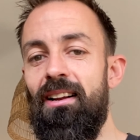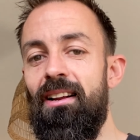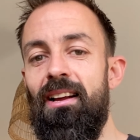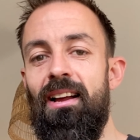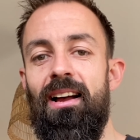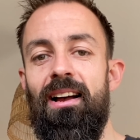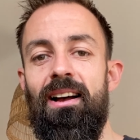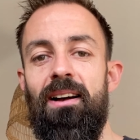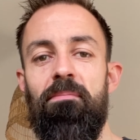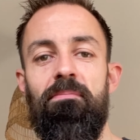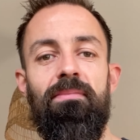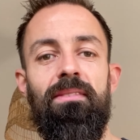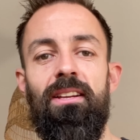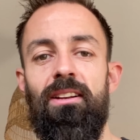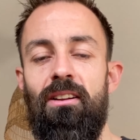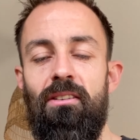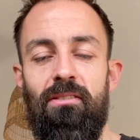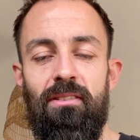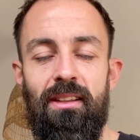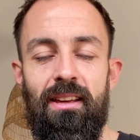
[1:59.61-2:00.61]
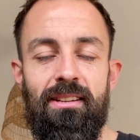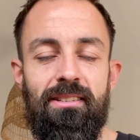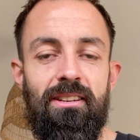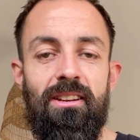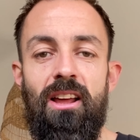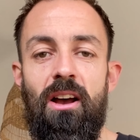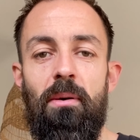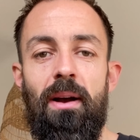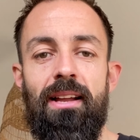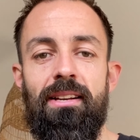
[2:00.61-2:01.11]
There's
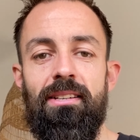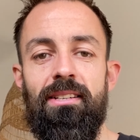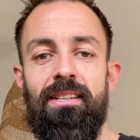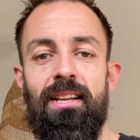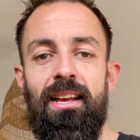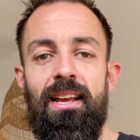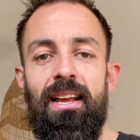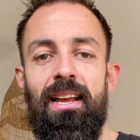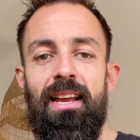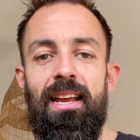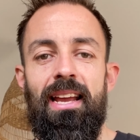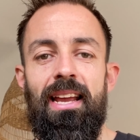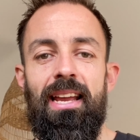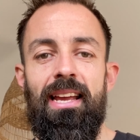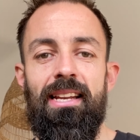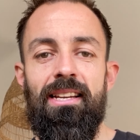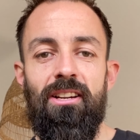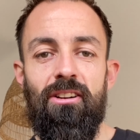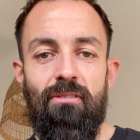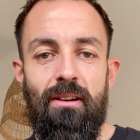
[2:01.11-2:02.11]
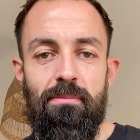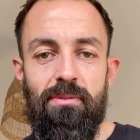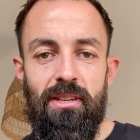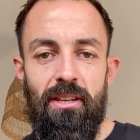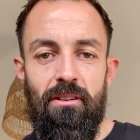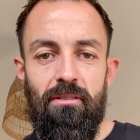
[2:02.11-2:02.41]
no end in grips that you